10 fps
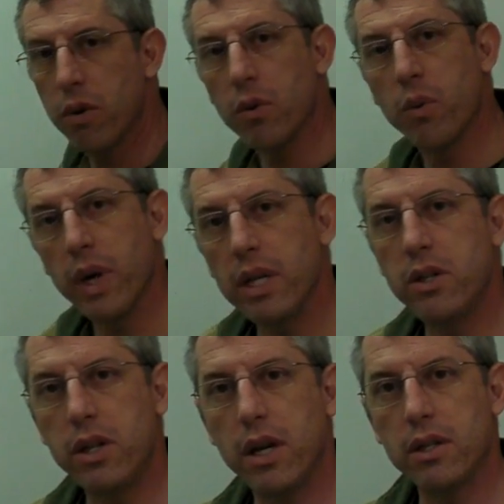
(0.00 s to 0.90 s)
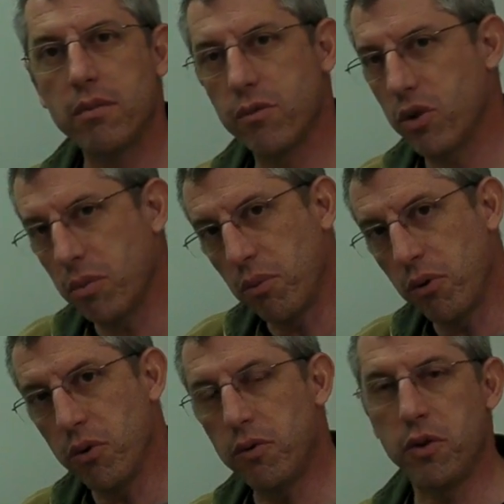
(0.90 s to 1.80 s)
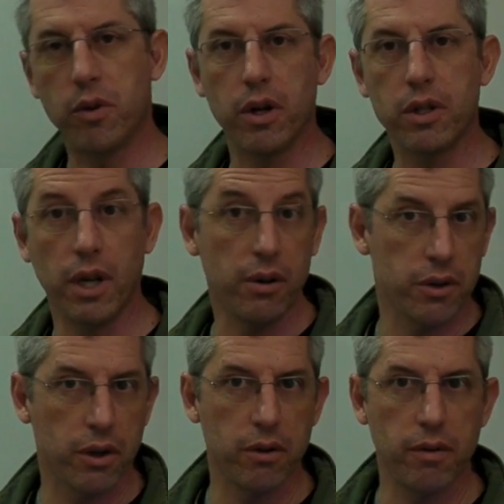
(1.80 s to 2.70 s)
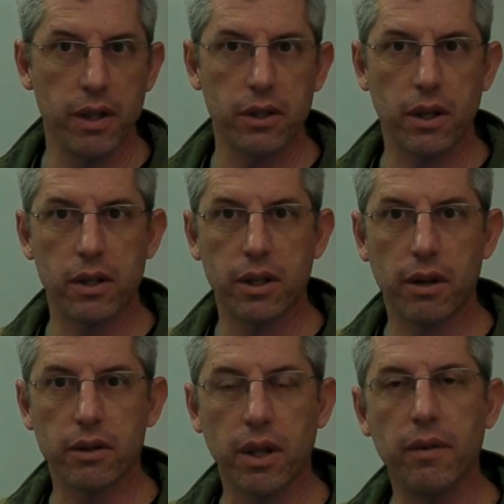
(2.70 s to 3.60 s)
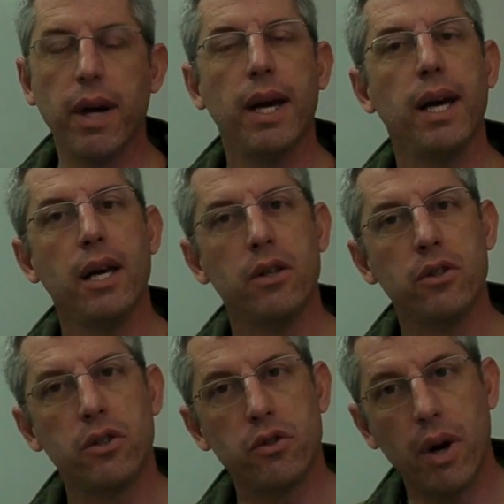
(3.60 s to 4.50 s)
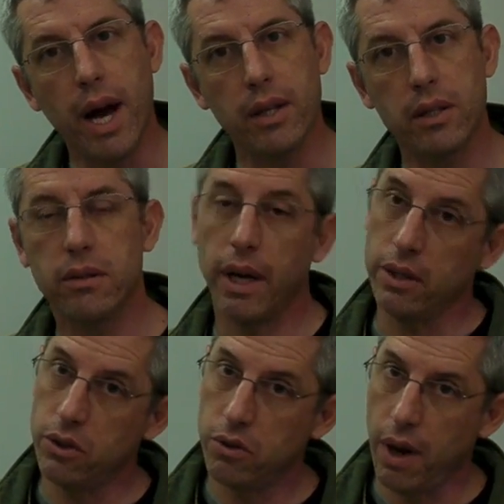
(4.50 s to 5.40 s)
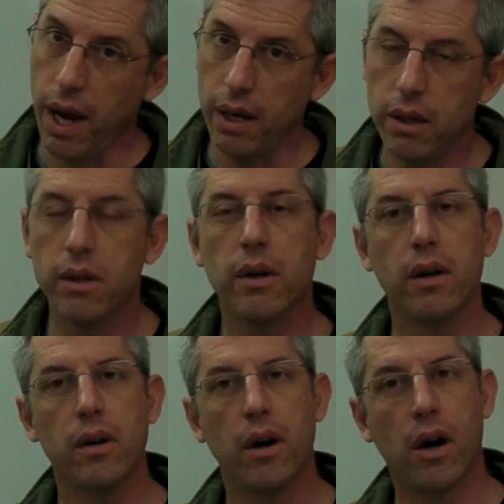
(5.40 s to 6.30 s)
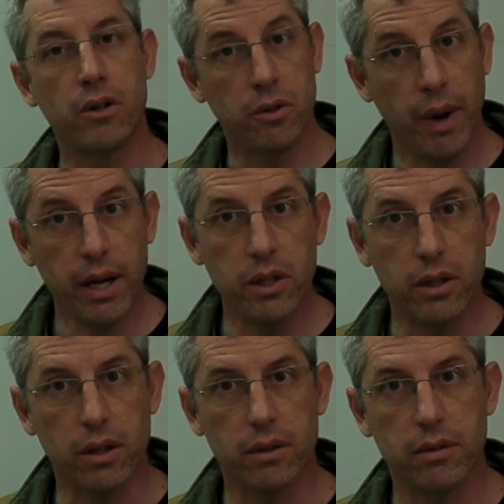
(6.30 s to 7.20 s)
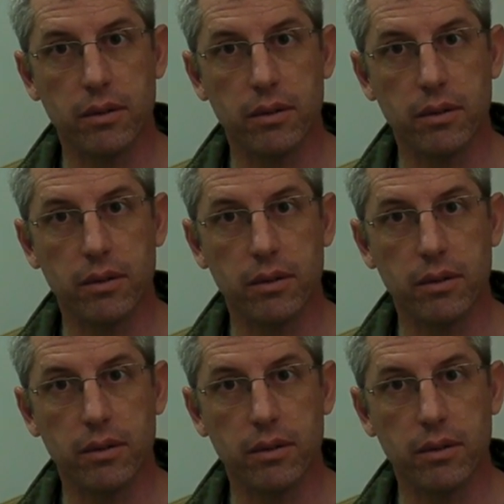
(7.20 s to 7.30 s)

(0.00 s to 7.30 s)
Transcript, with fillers: what we just sort of proved to ourselves or convinced ourselves of, stress and strain are directional.